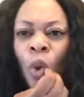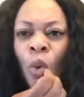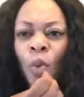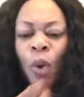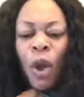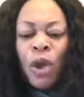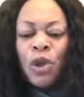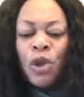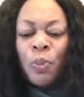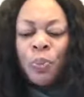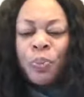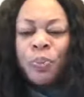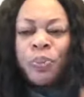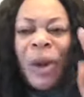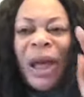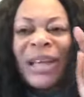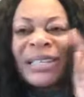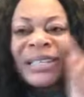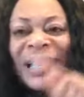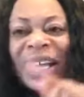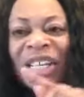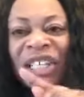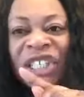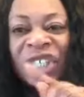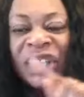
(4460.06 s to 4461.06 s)
When you
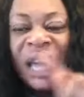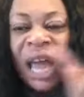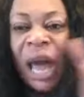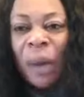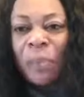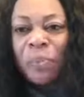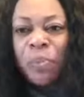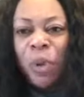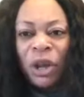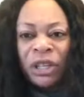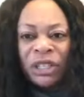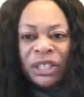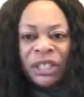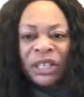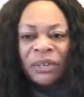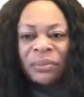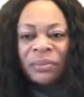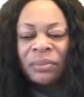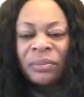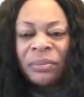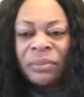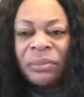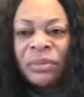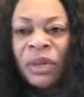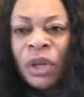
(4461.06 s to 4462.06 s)
press the share button,
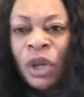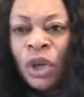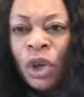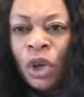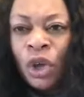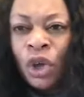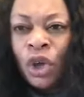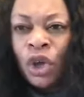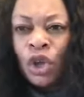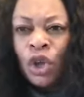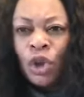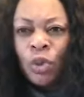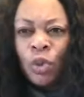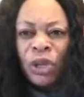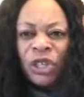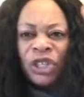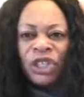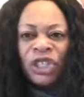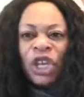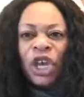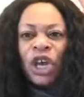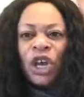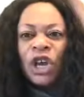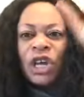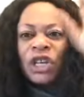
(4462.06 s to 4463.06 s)
you will
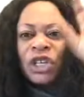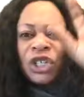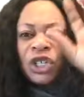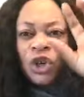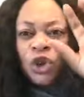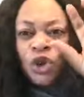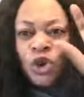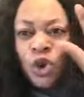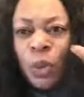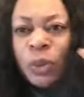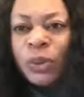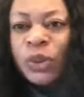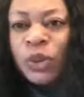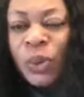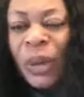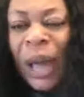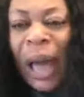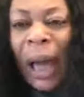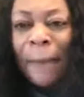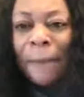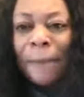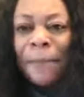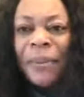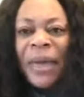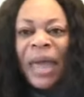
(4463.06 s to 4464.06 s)
see groups will
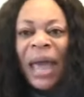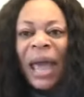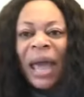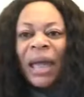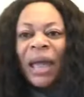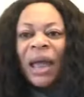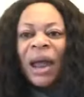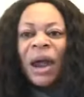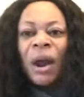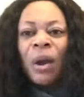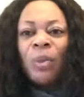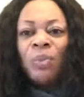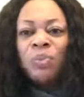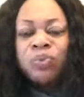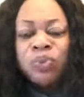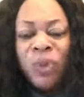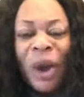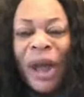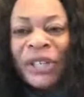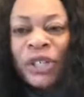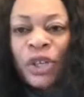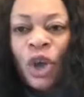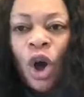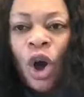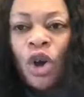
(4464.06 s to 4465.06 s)
appear.
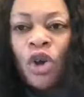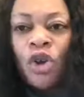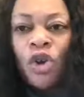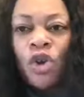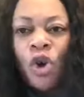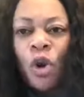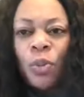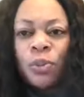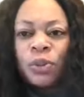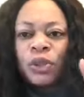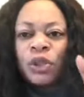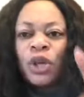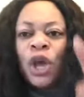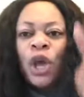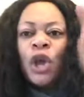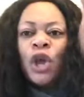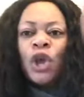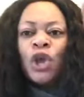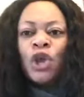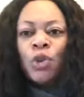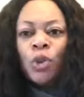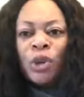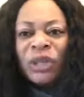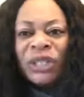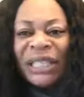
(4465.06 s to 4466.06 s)
Press on groups.
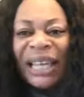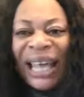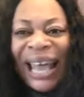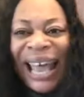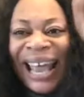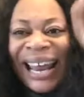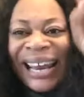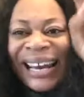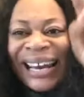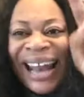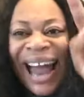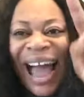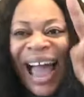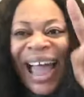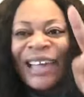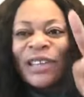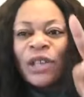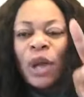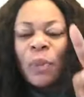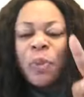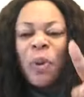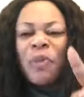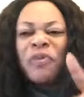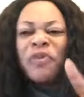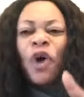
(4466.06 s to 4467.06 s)
You will see a
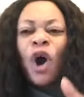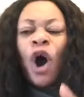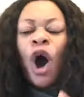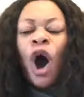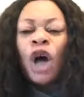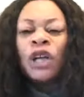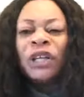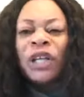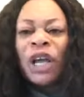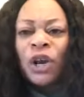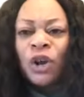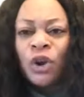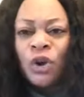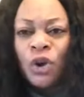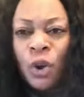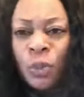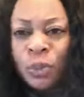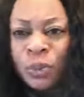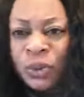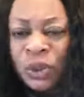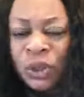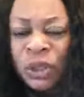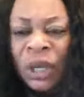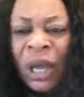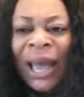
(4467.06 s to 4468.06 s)
lineup of all the
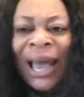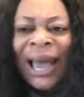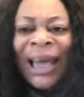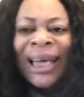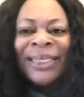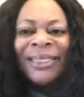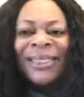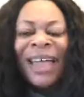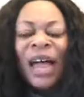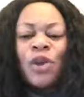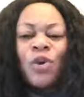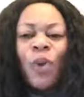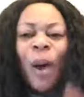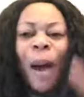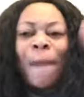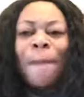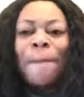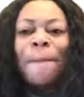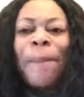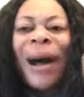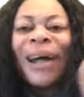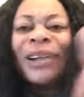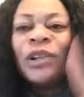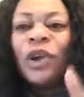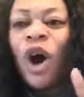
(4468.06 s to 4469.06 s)
groups that you are
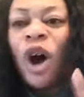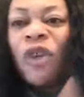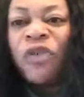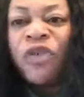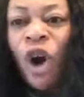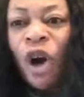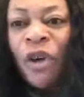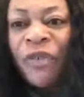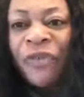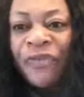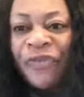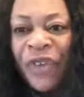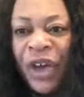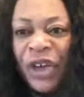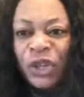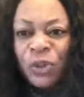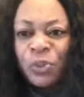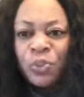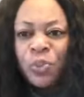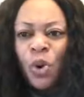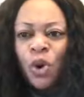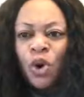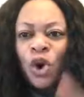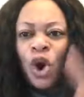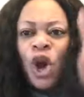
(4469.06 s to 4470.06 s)
part of on
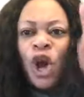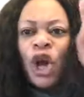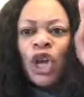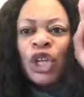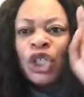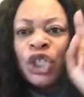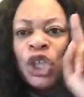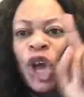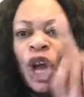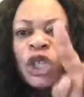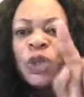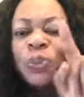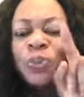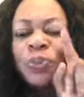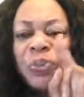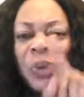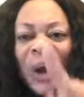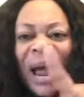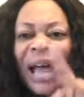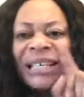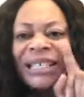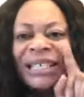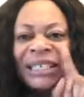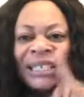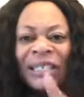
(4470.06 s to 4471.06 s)
Facebook. Just
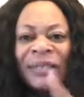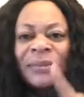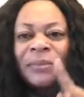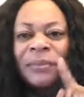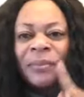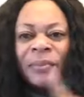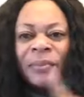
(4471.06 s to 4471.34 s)
press